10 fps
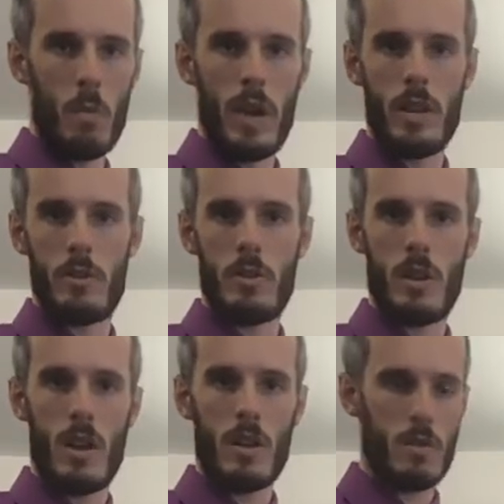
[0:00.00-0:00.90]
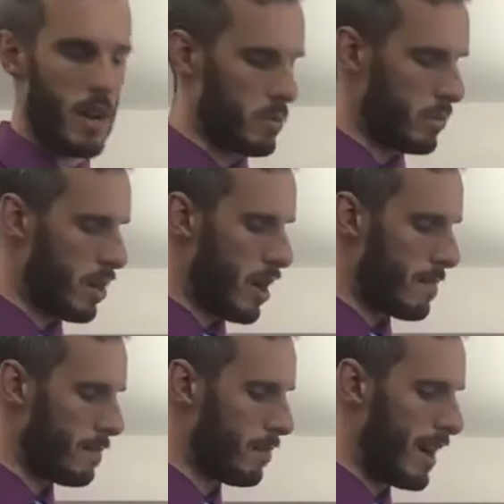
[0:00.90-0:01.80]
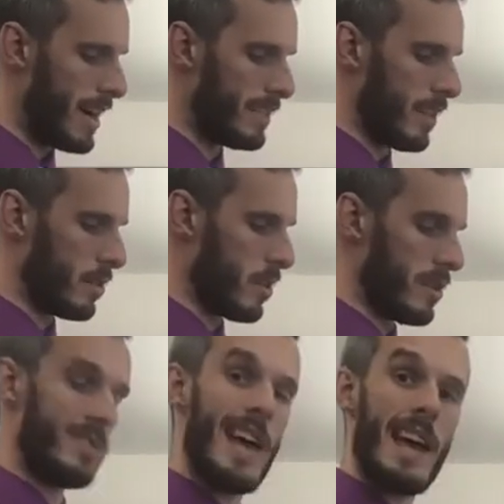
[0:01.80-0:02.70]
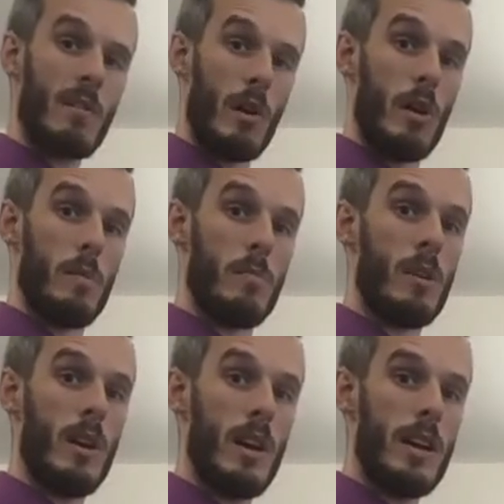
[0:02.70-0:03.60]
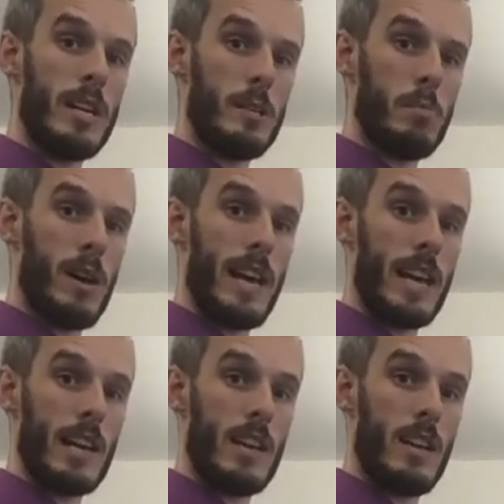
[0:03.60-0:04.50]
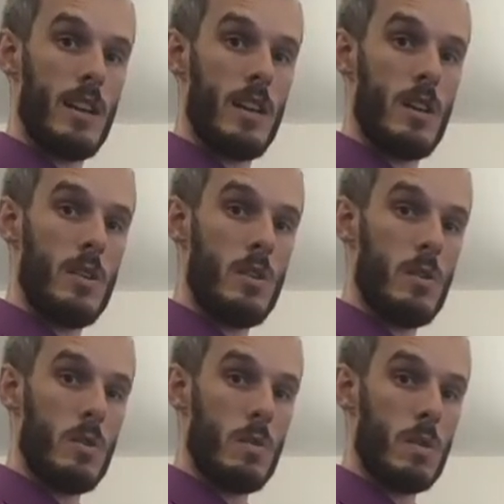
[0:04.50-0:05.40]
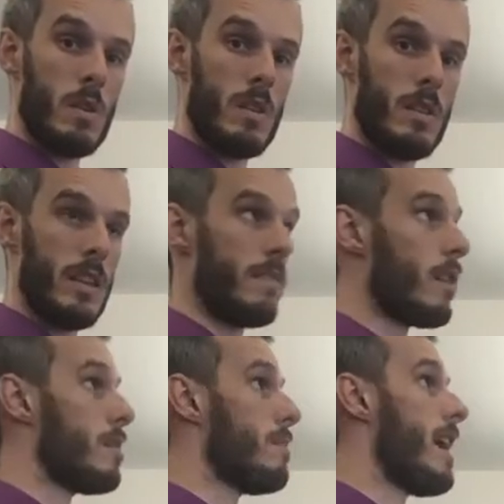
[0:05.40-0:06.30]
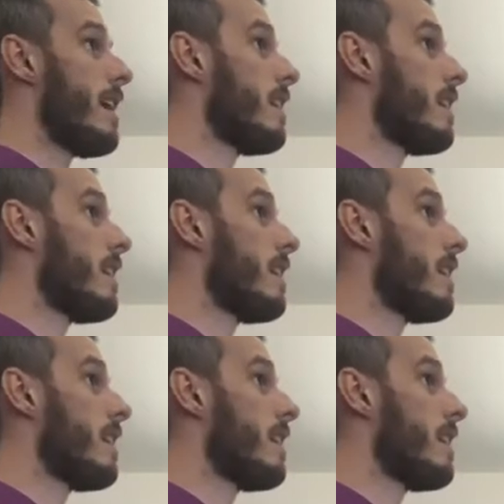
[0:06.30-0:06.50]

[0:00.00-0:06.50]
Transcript: Which directional term applies here? So the sacrum is blank to the vertebrae.